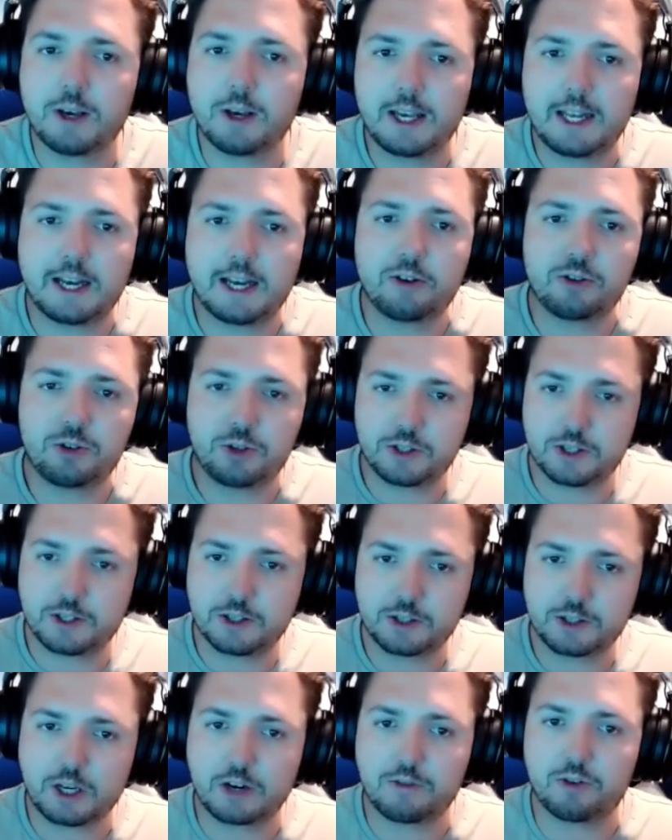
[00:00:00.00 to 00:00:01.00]
It allows you to
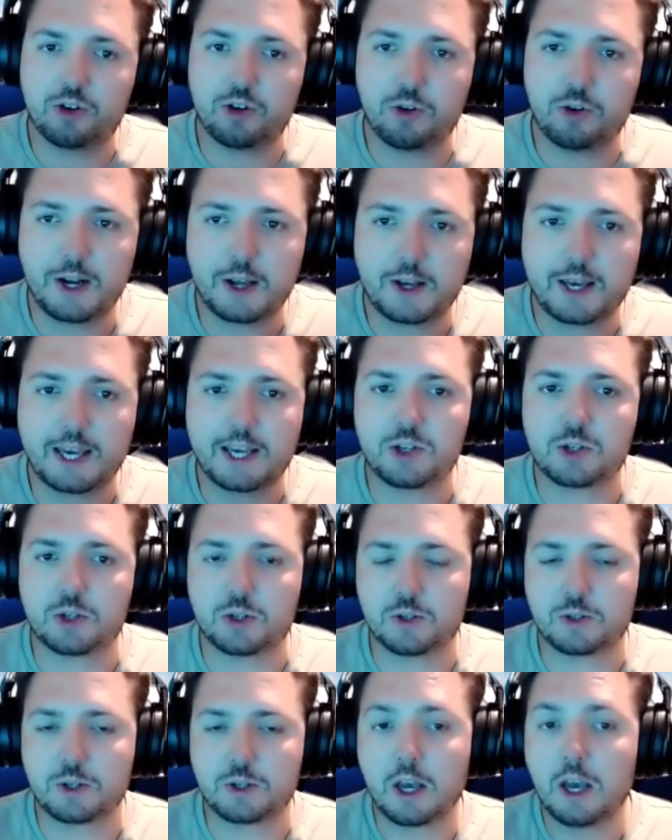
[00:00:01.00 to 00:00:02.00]
discover new
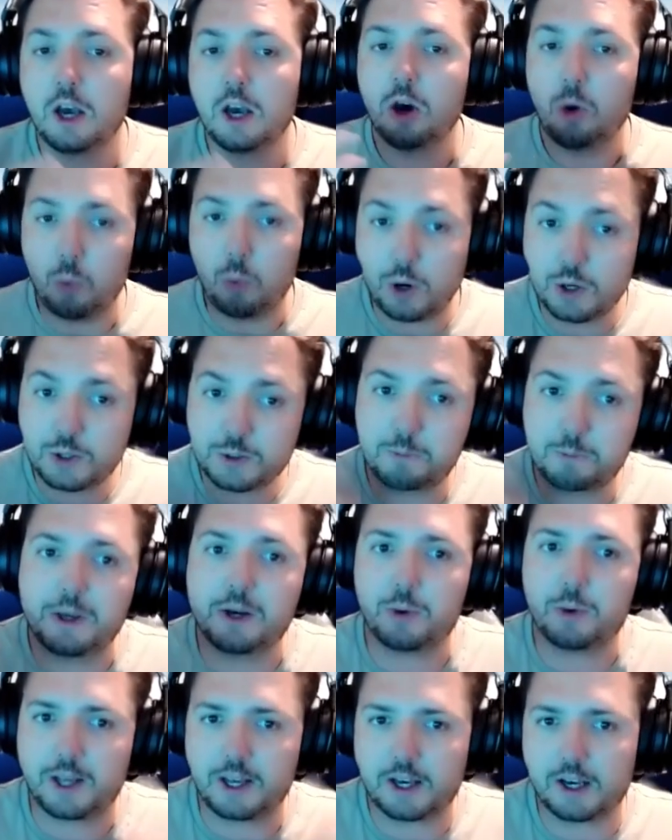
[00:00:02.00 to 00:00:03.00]
locations whilst
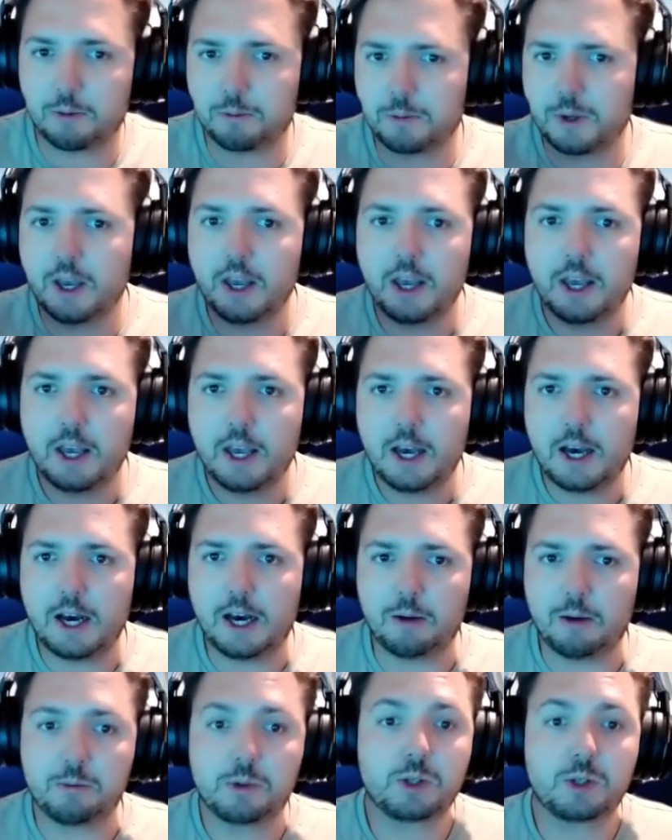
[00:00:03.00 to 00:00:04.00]
building up
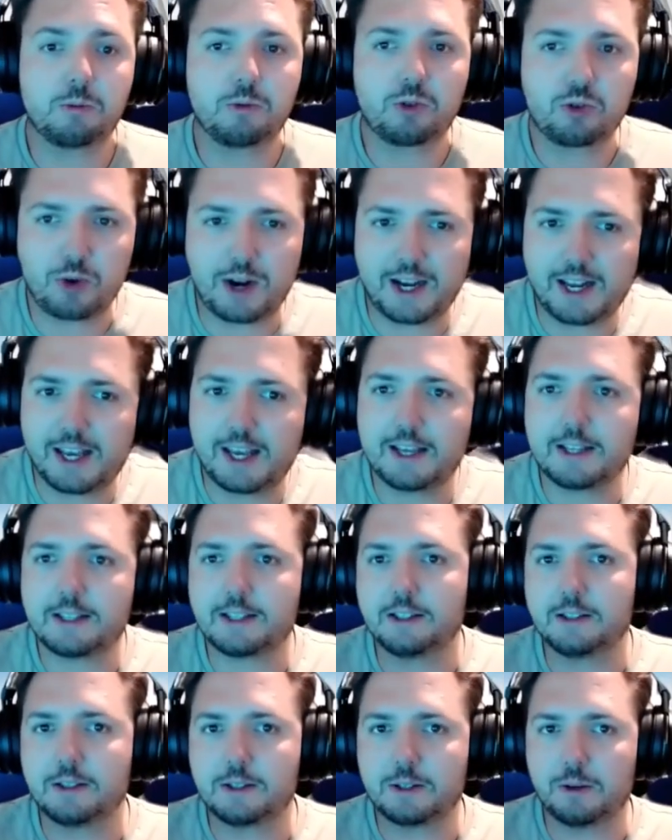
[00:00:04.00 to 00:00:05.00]
some credits
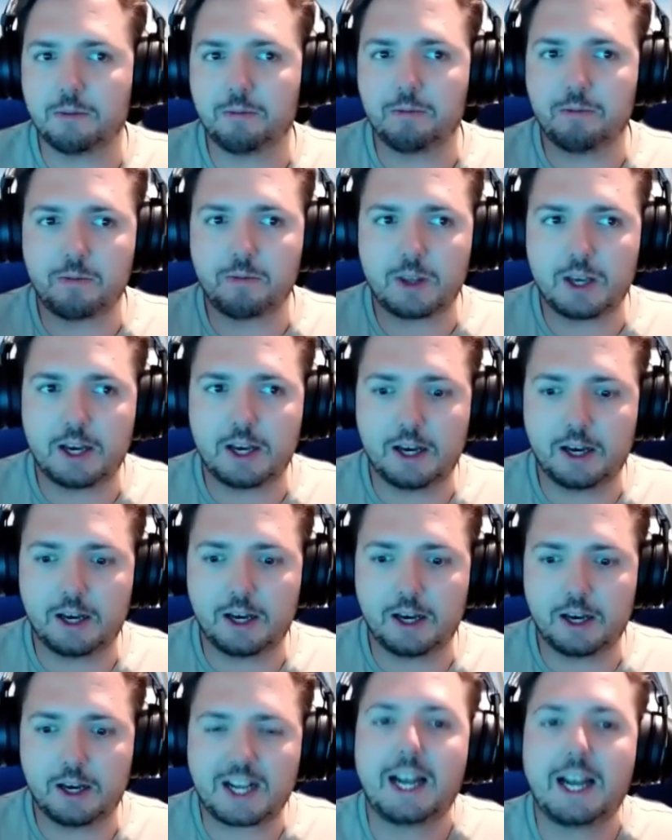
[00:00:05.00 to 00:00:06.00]
and some
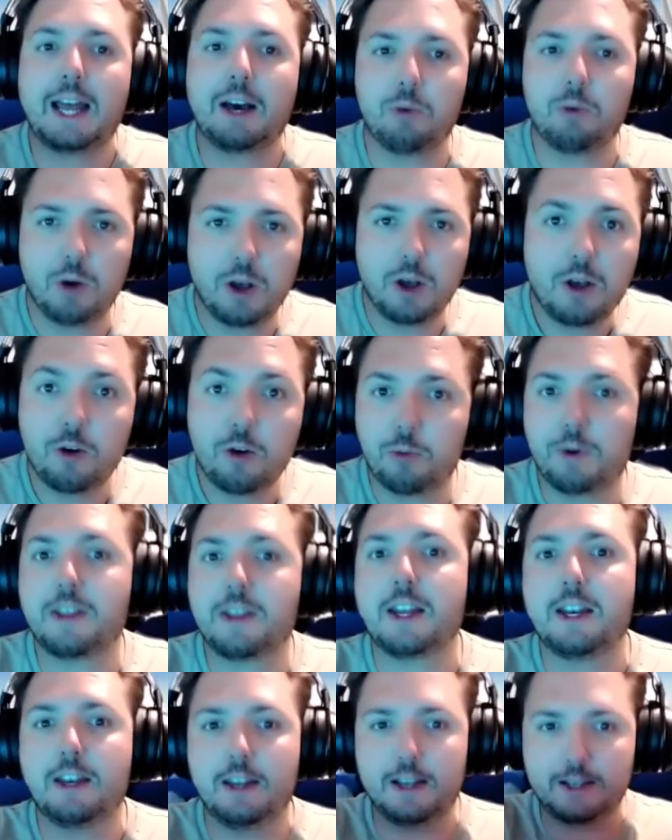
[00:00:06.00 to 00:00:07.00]
clout
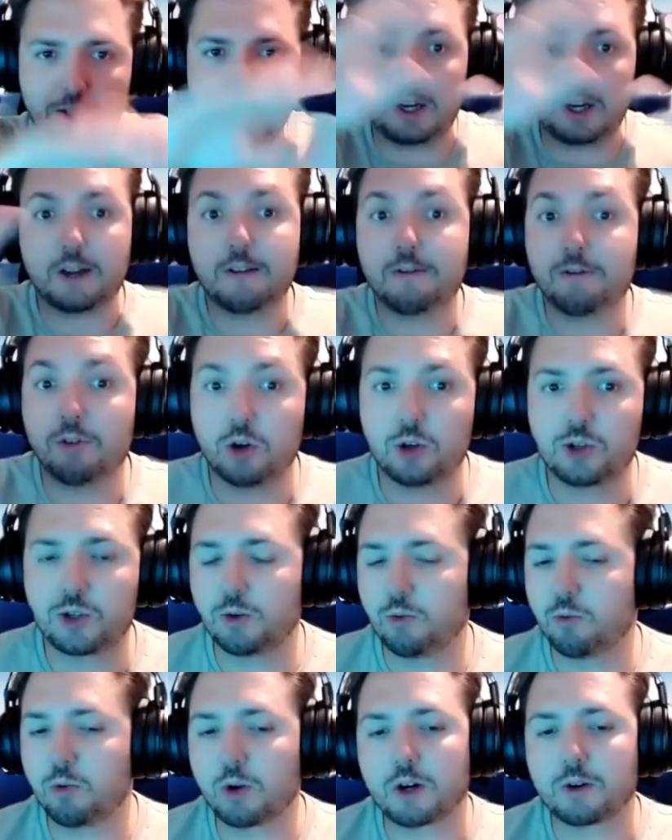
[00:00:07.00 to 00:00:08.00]
within this kind of
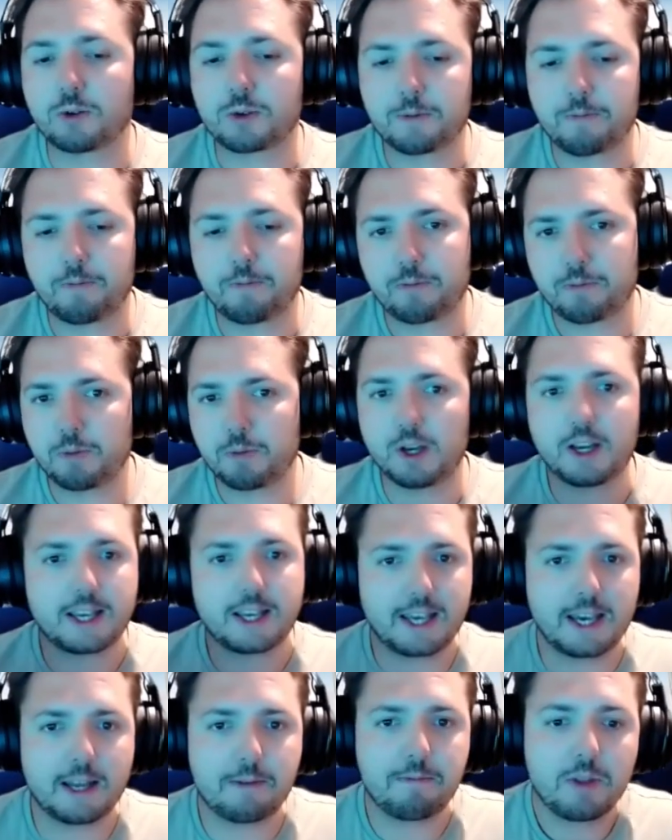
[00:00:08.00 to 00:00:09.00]
virtual world. But
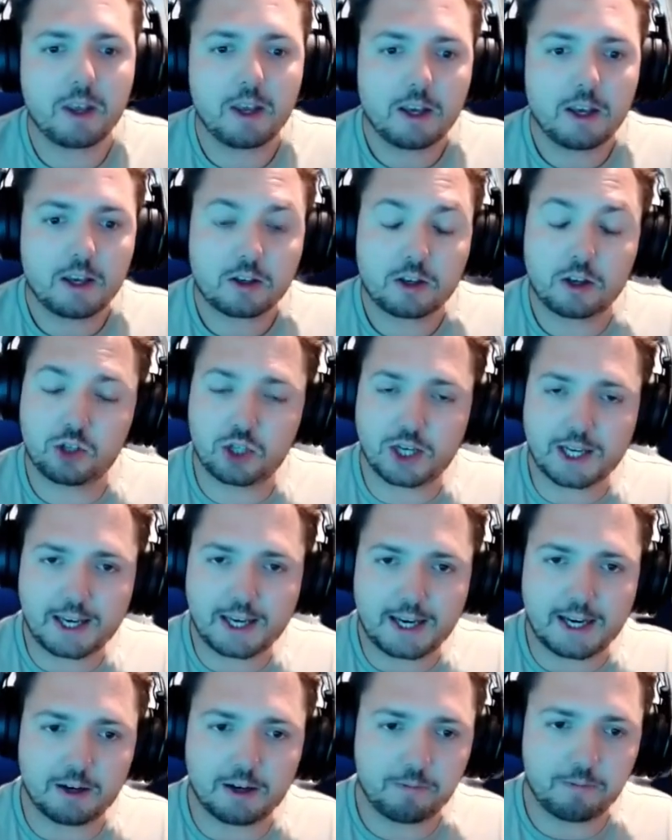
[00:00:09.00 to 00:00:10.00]
again, go check
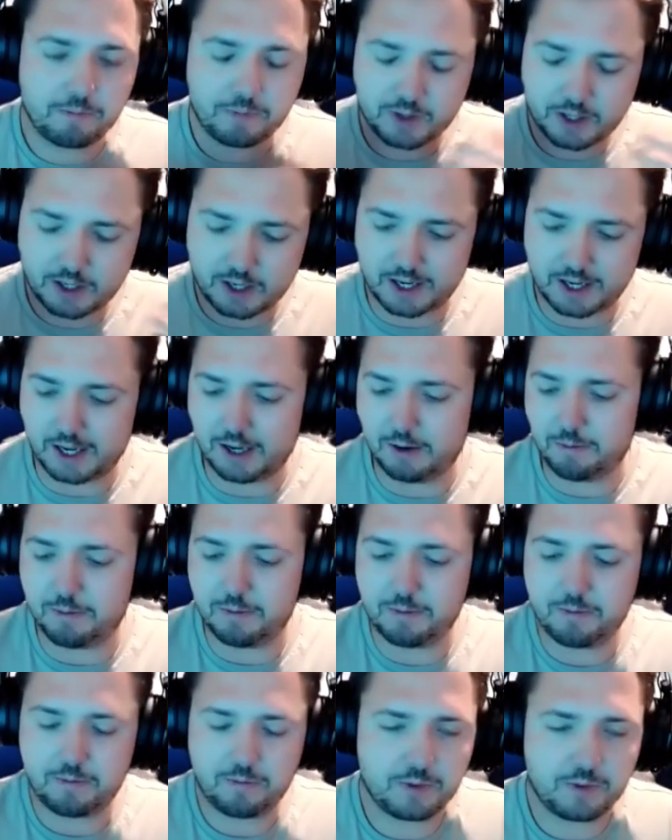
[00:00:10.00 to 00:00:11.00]
it out.
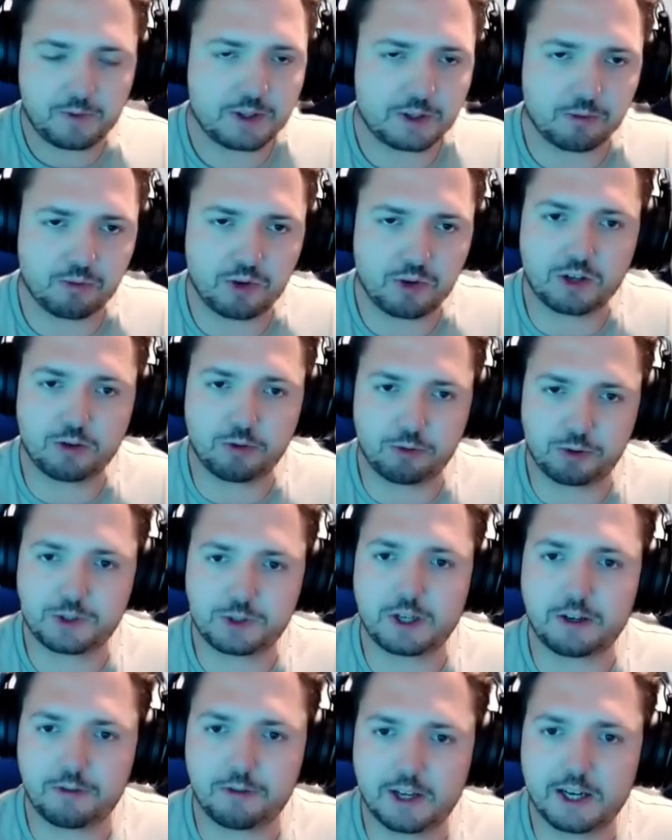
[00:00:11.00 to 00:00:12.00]
There's some really cool
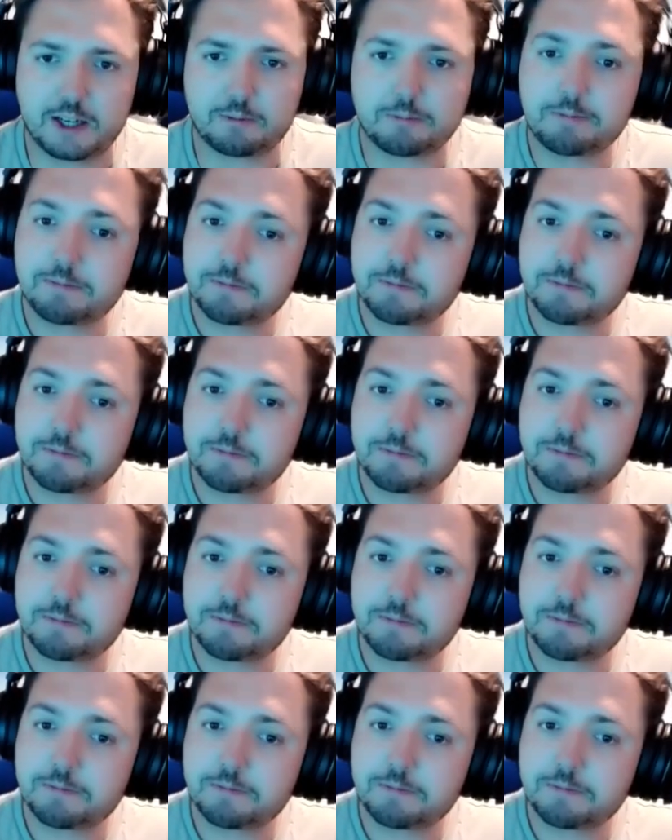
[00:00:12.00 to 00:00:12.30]
stuff there.